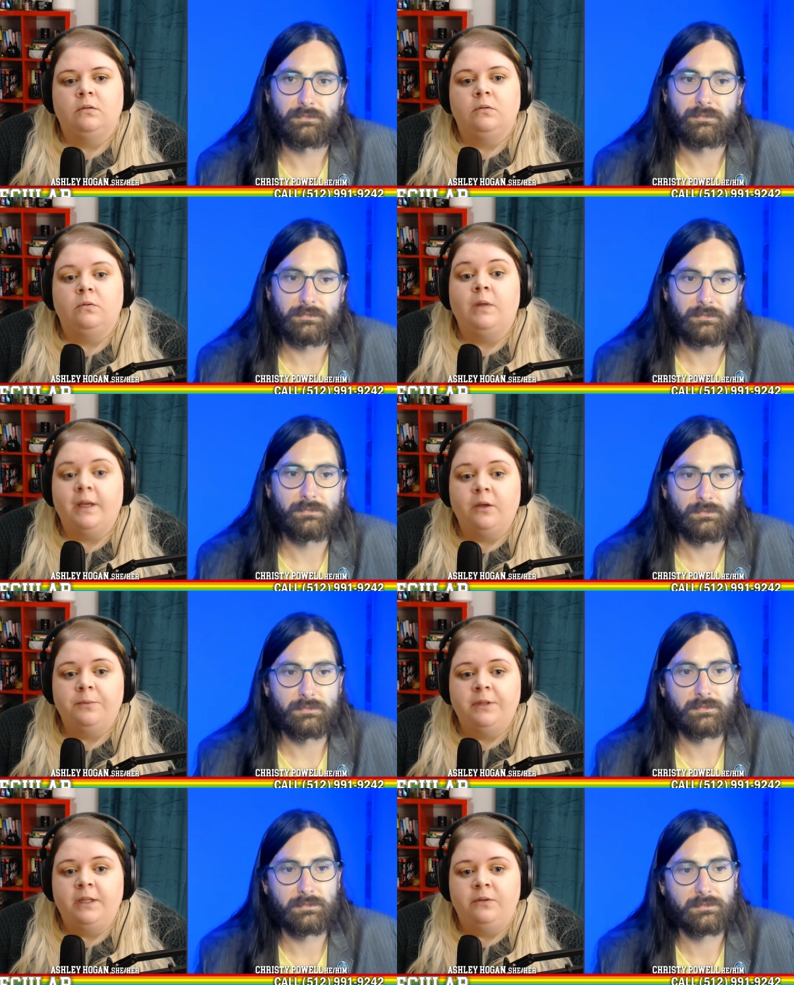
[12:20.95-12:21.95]
Speaker 1: Well, I
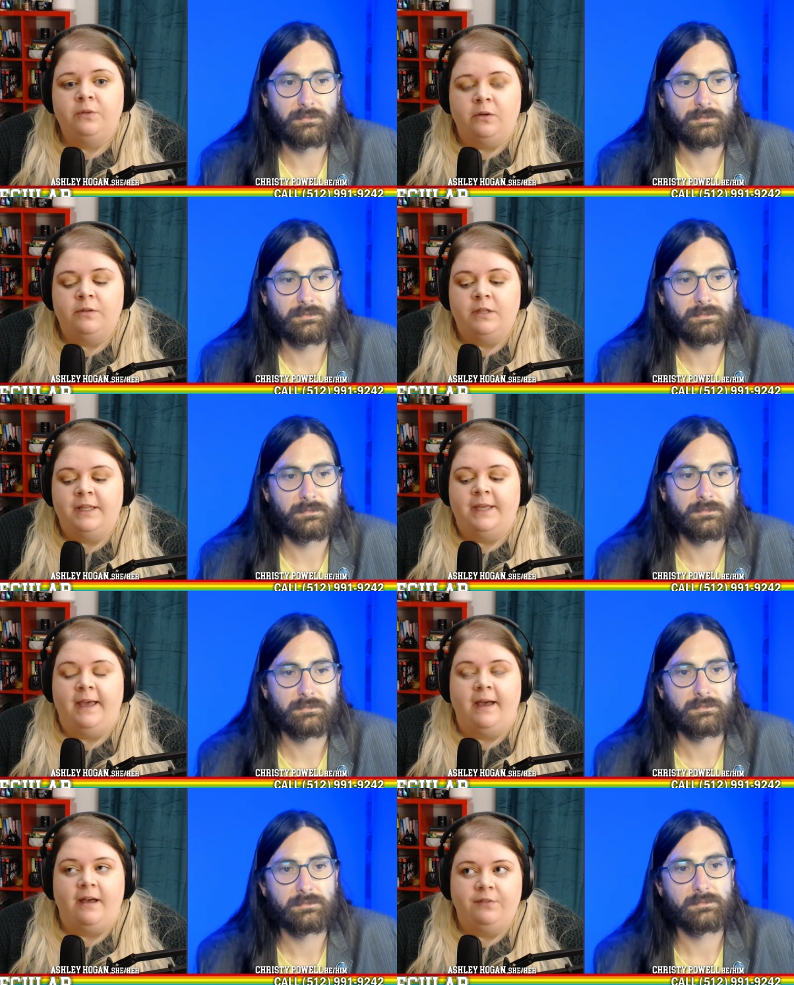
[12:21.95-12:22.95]
hope that you know that, like,
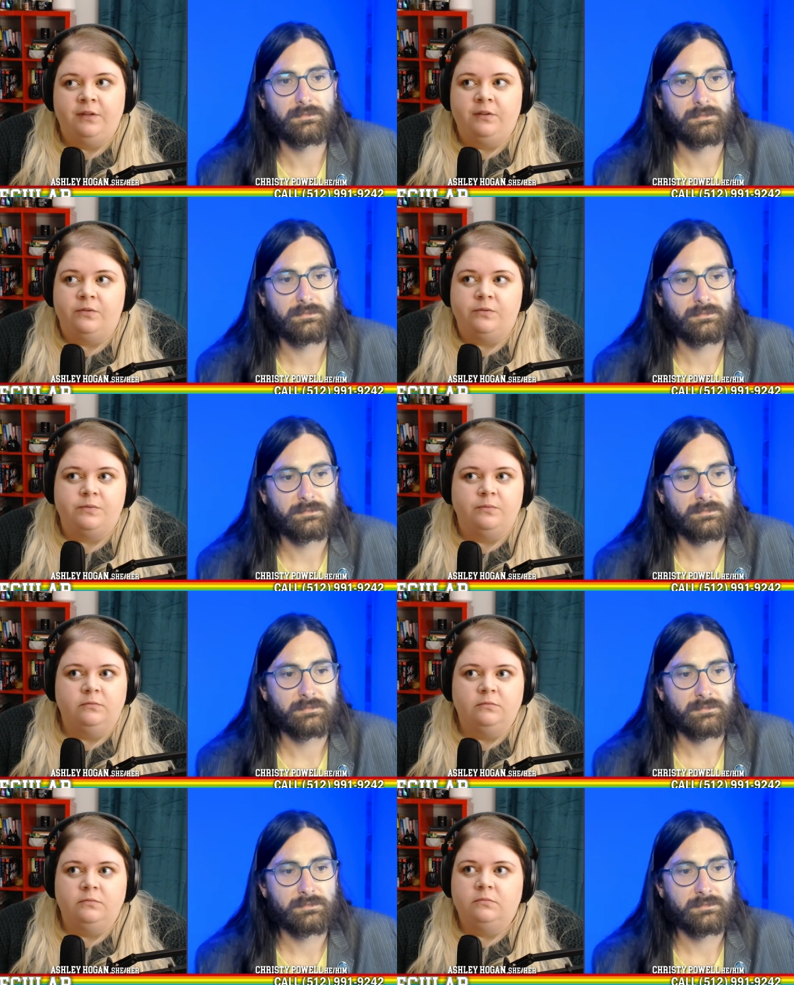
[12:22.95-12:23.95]
having those
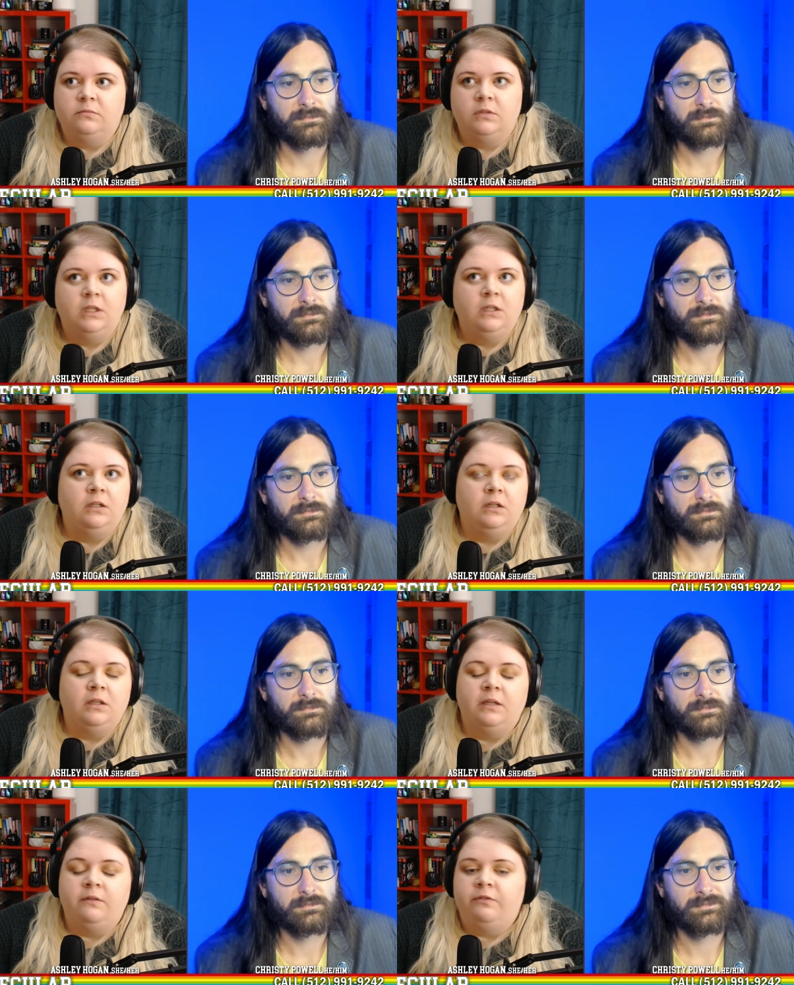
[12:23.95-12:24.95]

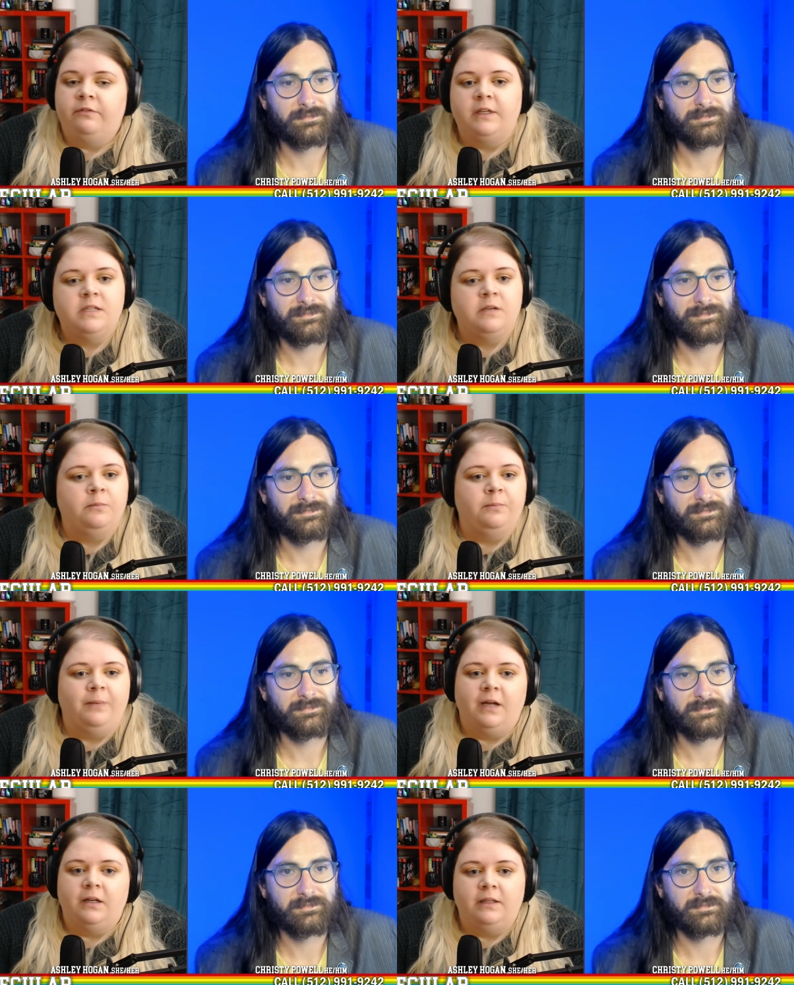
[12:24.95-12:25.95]
conflicting
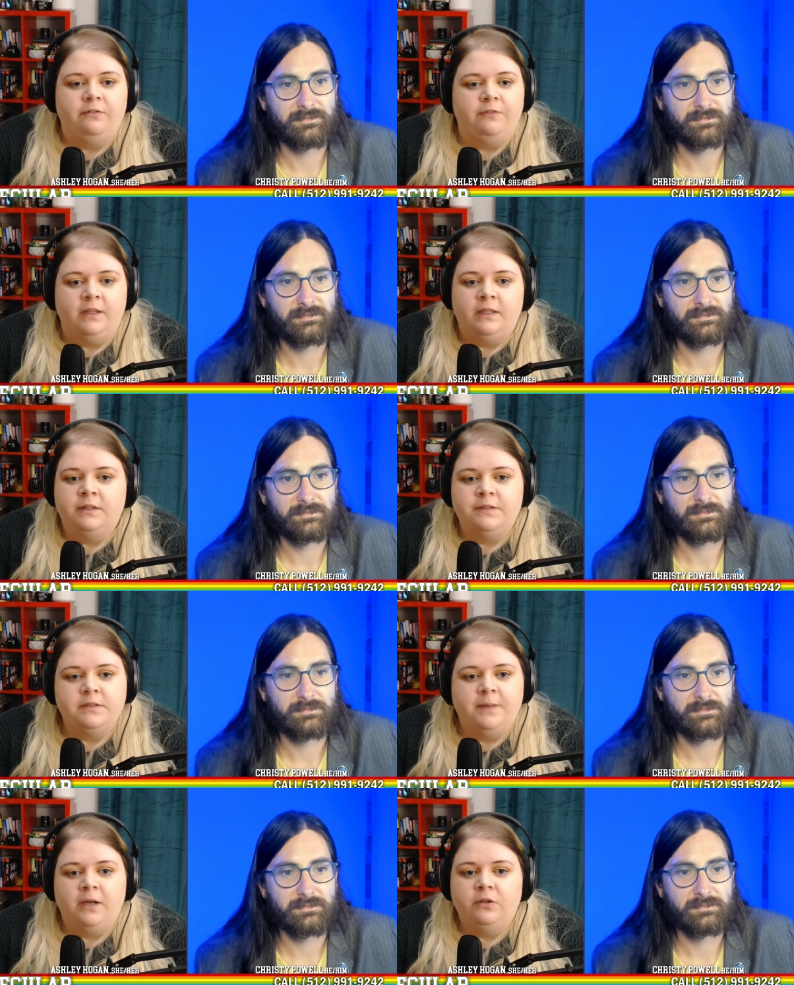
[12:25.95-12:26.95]
bodily feelings
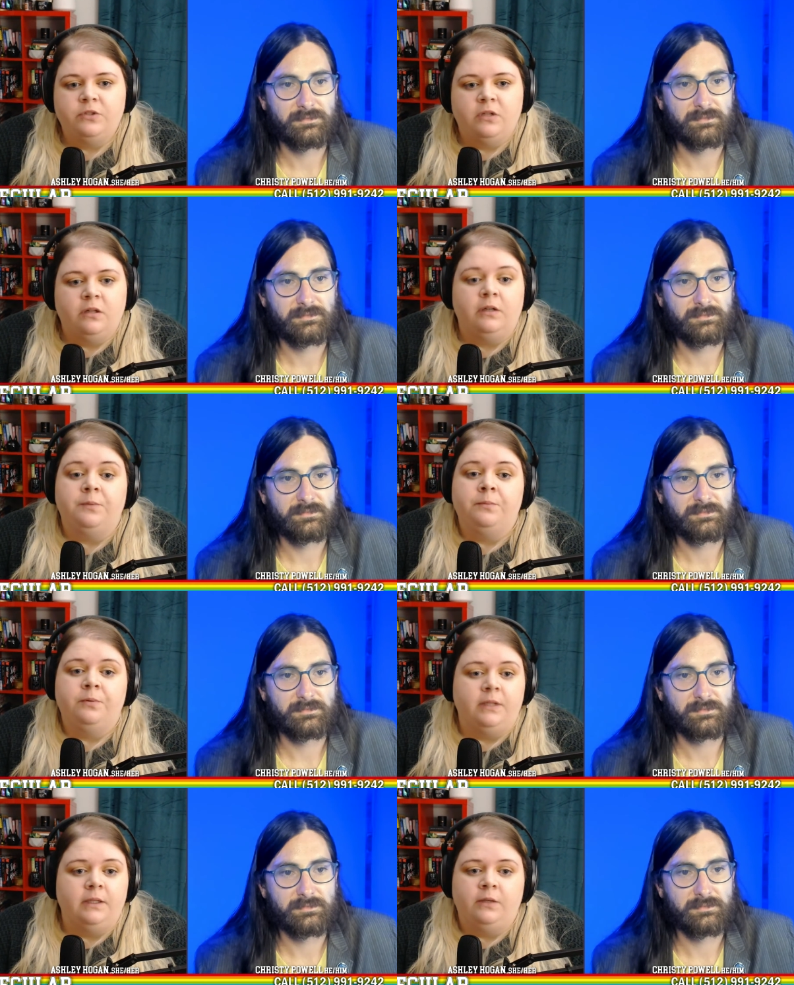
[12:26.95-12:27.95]
about yourself are
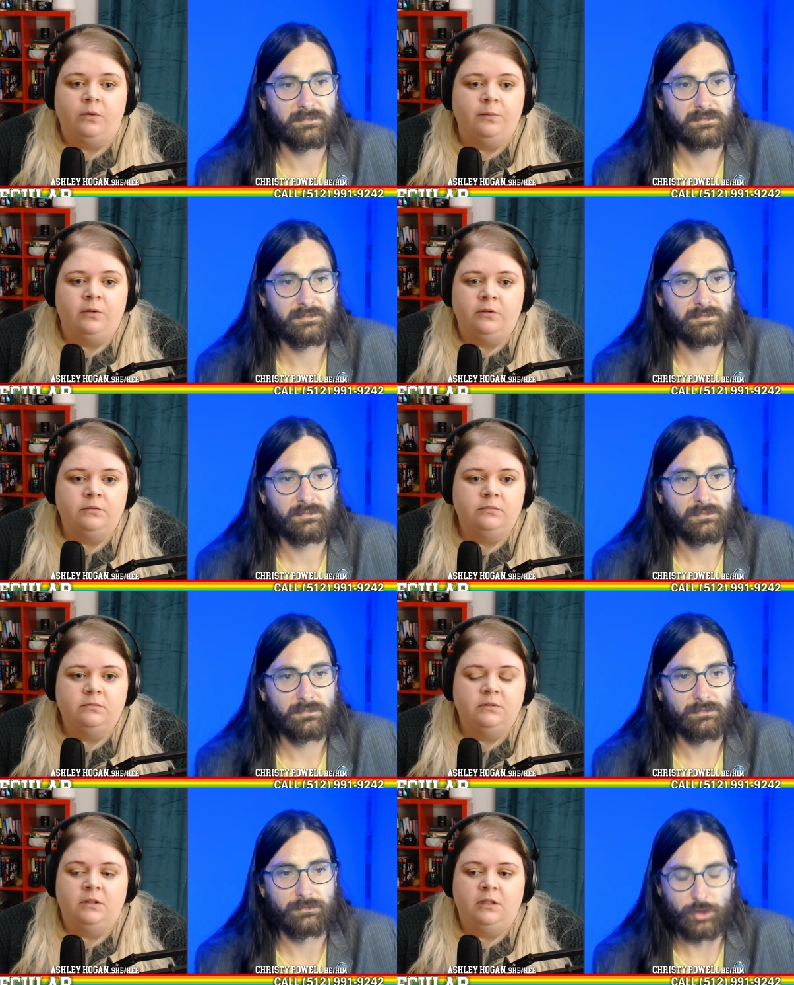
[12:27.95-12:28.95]
completely normal.
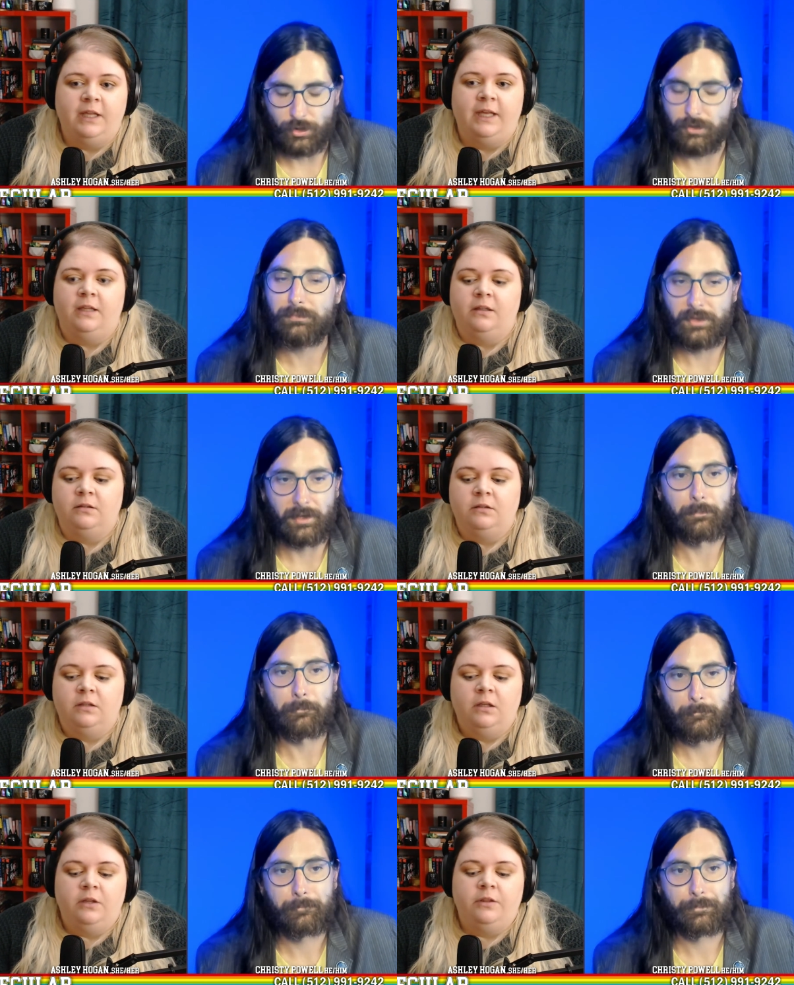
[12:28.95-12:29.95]
Sure, like yeah.
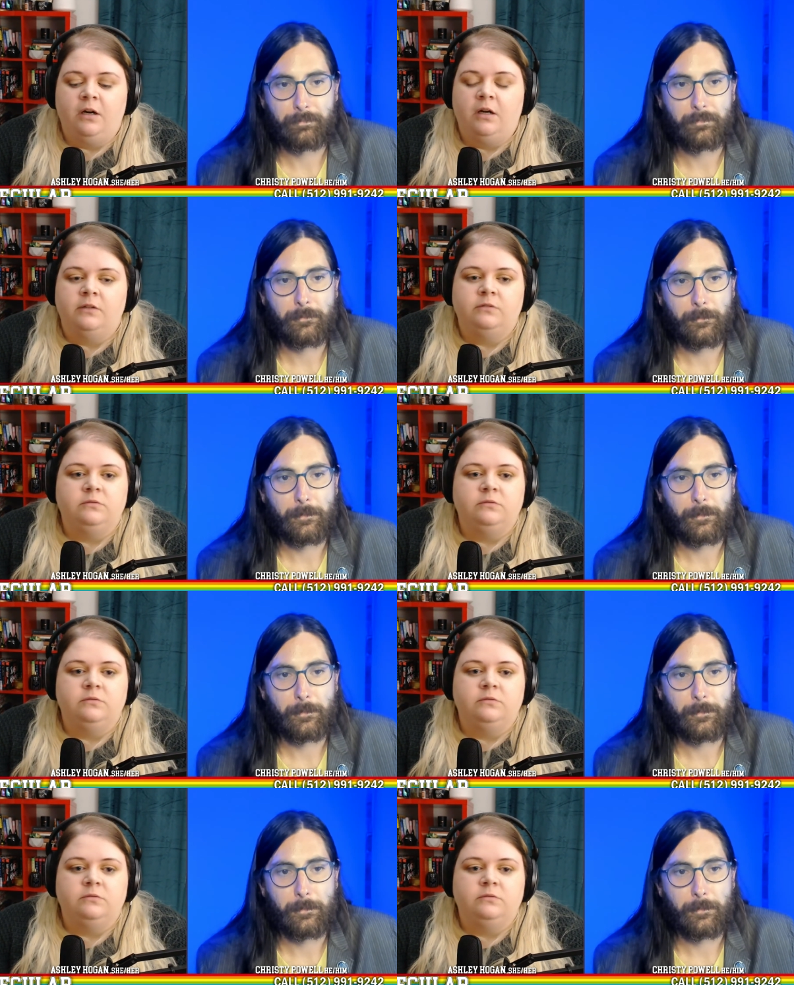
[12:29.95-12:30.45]
there are